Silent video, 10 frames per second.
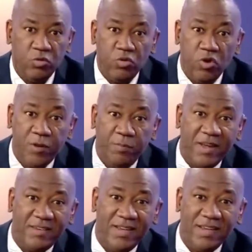do not
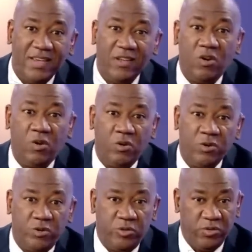partake in
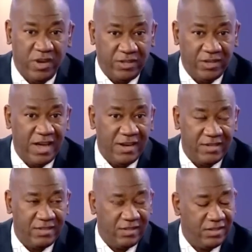
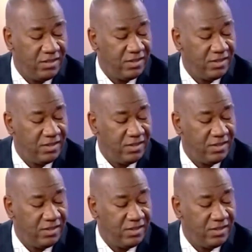unconstitutionality.